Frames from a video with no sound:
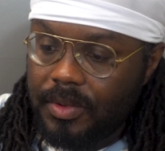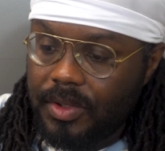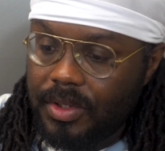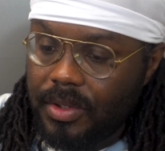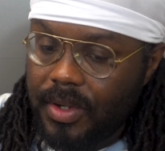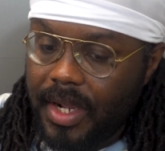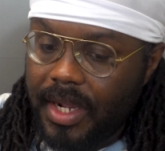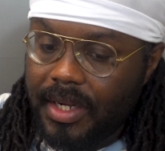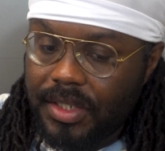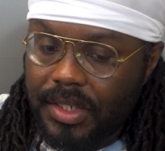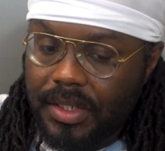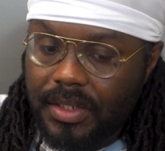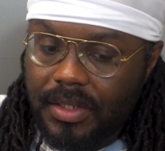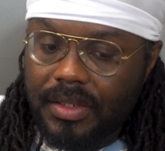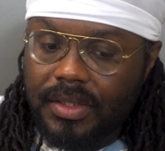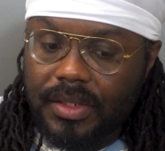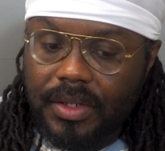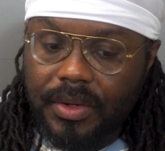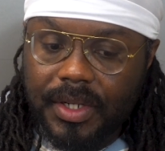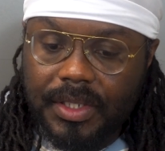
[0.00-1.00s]
So actually,
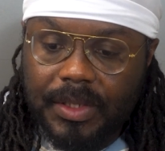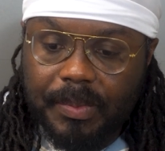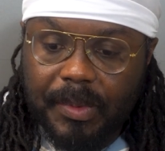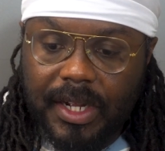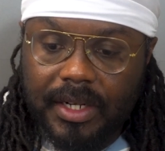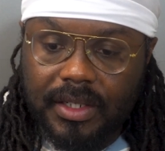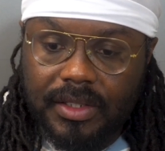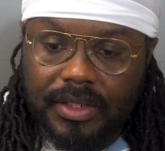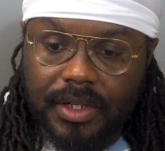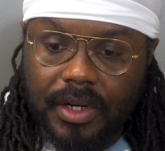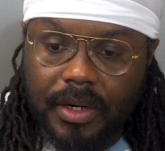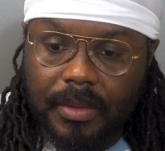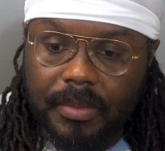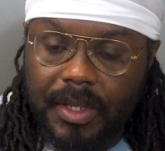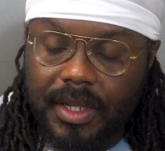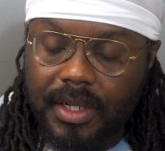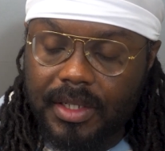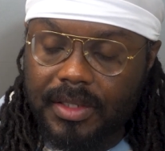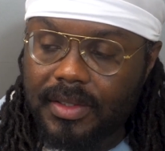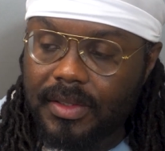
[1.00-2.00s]
this is a great spot to start
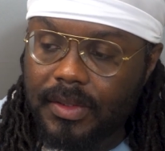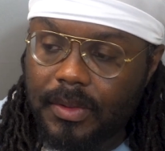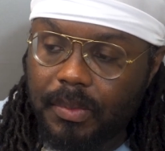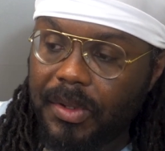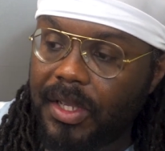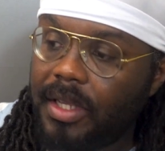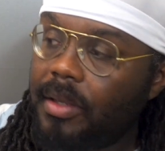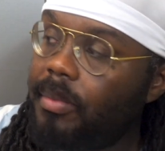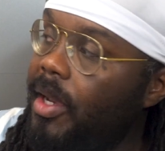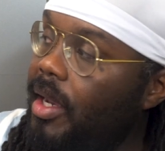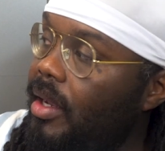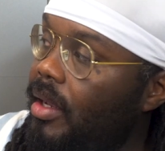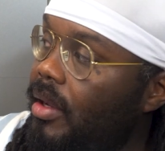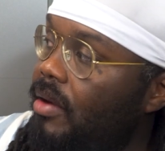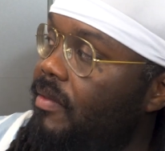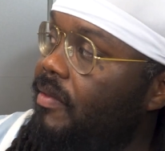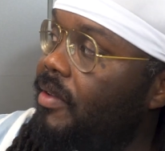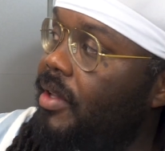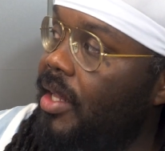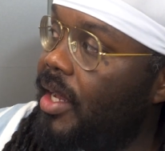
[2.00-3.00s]
because this is piggybacking
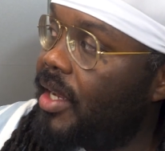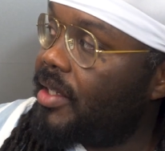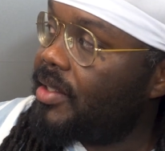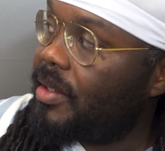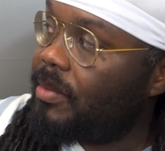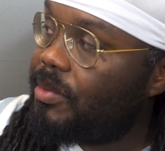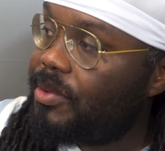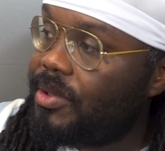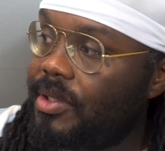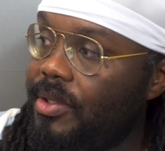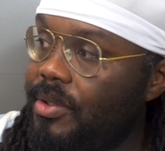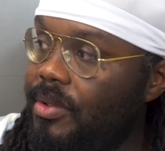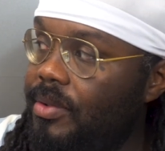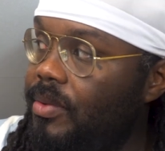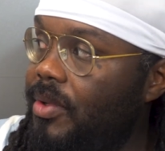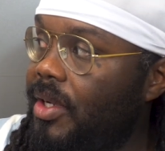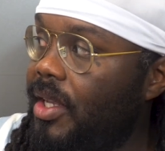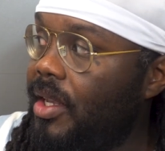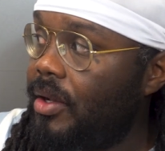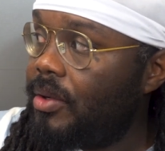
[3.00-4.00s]
off of the last episode,
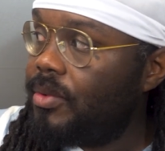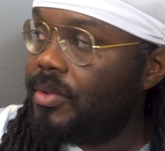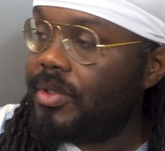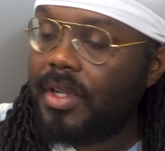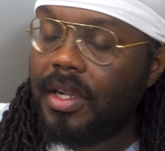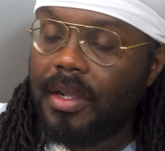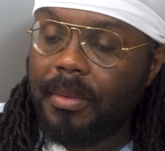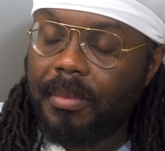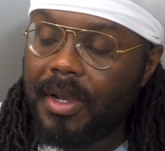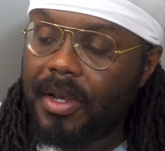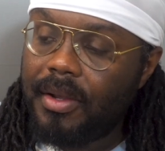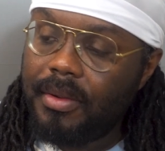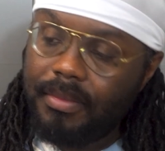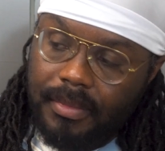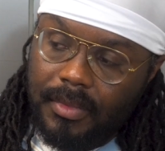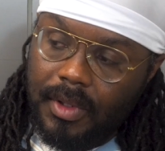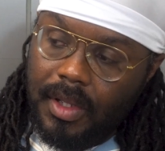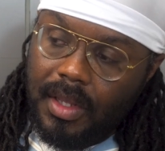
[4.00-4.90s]
what Kell was talking about.